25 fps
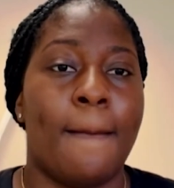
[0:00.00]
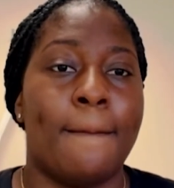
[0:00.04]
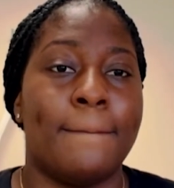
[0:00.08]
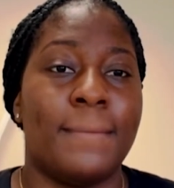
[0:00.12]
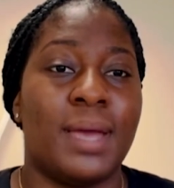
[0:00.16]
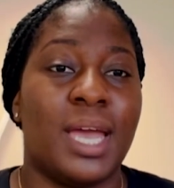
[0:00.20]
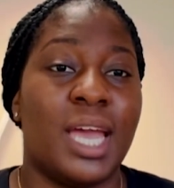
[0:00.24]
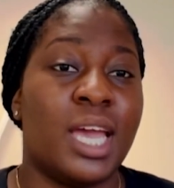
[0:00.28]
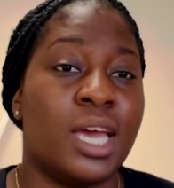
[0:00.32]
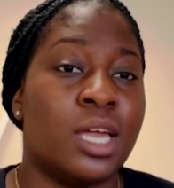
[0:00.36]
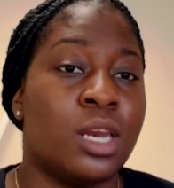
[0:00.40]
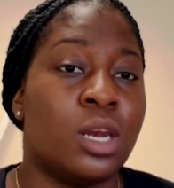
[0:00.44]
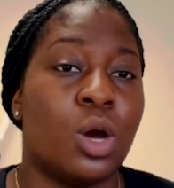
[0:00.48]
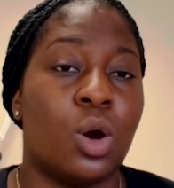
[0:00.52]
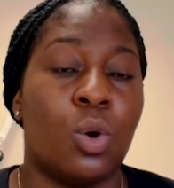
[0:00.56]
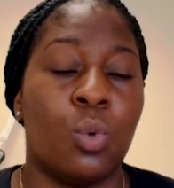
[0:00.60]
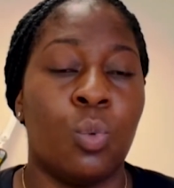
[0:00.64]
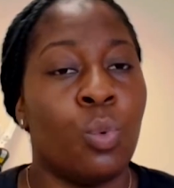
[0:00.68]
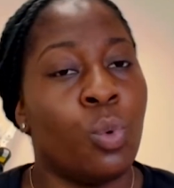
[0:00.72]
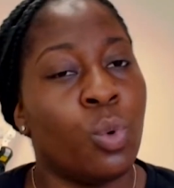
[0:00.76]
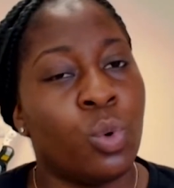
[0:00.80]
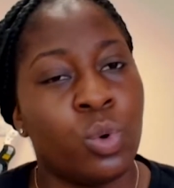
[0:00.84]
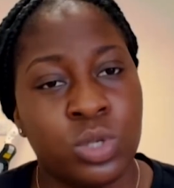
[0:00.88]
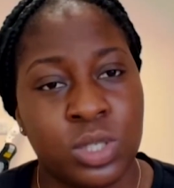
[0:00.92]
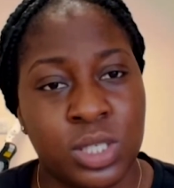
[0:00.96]
In a
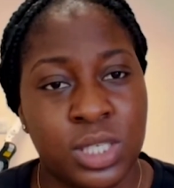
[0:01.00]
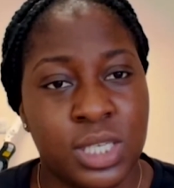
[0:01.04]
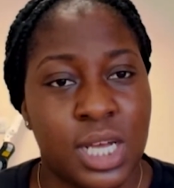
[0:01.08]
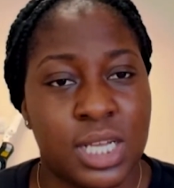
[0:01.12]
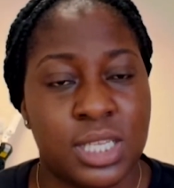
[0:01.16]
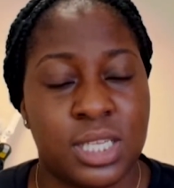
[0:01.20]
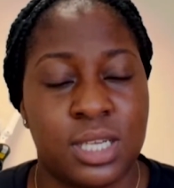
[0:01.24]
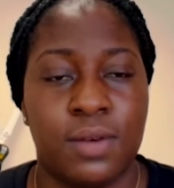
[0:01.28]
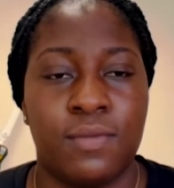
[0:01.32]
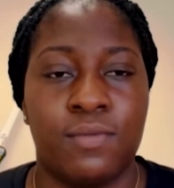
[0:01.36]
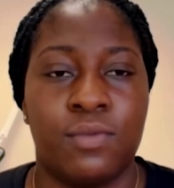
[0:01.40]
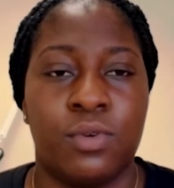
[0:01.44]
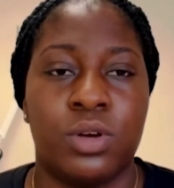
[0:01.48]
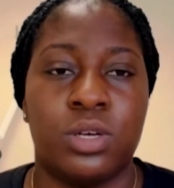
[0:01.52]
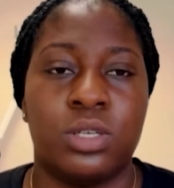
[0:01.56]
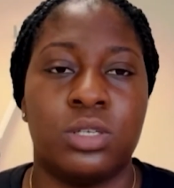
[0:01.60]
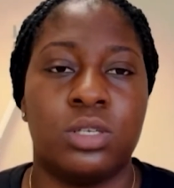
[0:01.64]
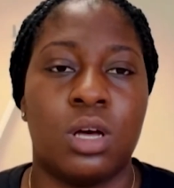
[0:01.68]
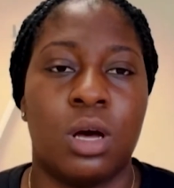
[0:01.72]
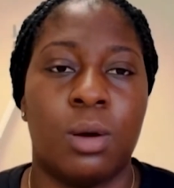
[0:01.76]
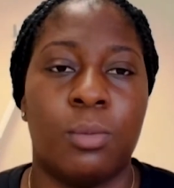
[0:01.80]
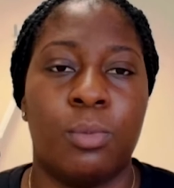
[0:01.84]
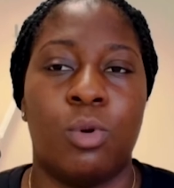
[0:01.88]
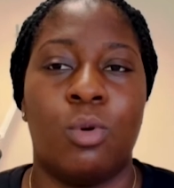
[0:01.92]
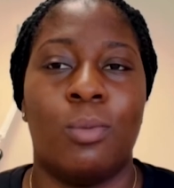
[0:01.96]
ward setting, for
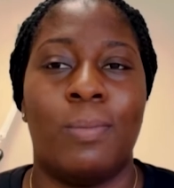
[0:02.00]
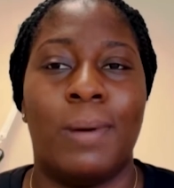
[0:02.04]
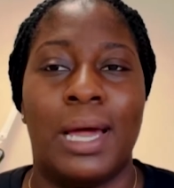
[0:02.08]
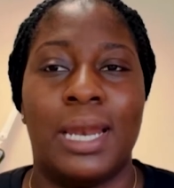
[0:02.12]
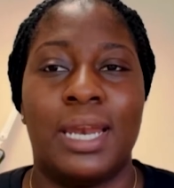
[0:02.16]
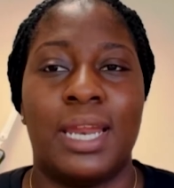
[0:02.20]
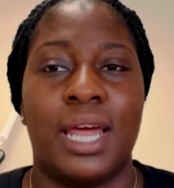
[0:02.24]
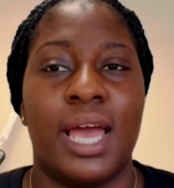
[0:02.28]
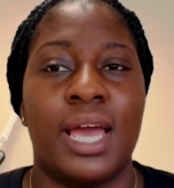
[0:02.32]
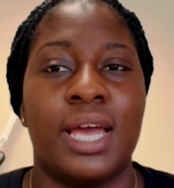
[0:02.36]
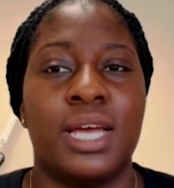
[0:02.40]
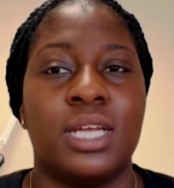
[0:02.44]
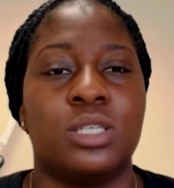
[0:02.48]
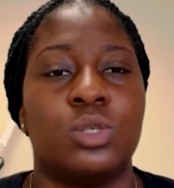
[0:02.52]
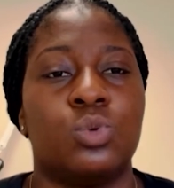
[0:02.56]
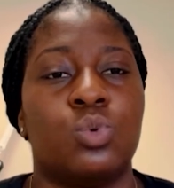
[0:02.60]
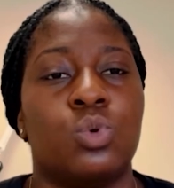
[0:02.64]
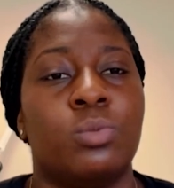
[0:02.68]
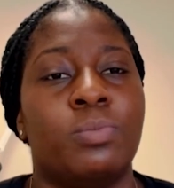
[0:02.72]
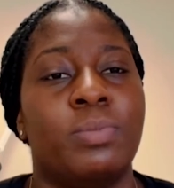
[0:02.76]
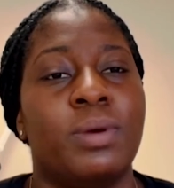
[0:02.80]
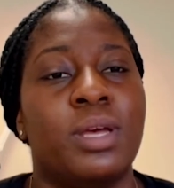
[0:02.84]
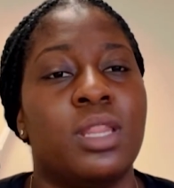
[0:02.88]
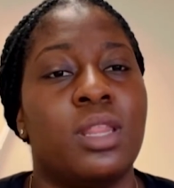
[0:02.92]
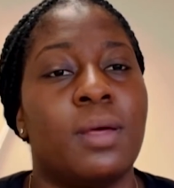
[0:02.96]
example, band 8s will
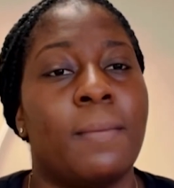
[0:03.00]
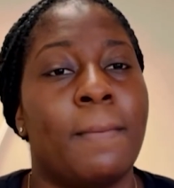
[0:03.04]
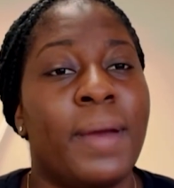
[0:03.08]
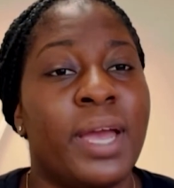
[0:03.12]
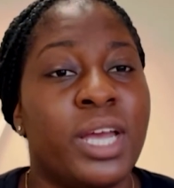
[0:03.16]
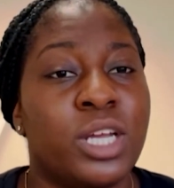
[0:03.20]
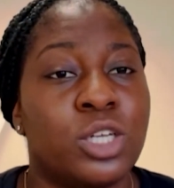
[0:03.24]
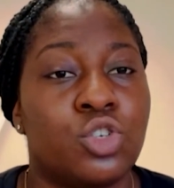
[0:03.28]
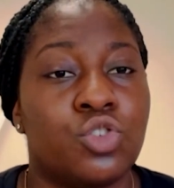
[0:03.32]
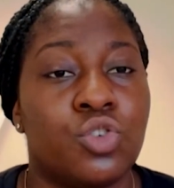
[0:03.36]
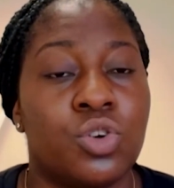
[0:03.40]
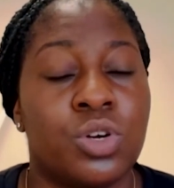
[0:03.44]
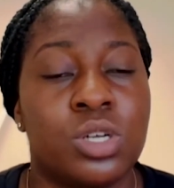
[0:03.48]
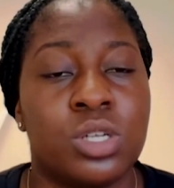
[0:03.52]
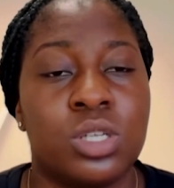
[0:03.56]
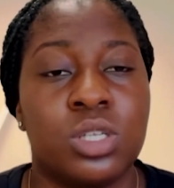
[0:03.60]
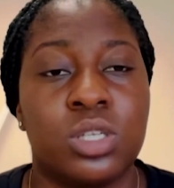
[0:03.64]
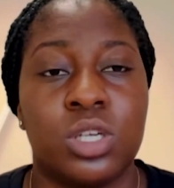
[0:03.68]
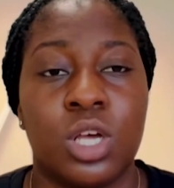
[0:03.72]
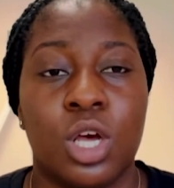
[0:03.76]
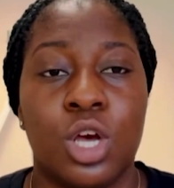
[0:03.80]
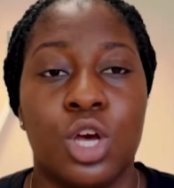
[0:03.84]
be the matrons,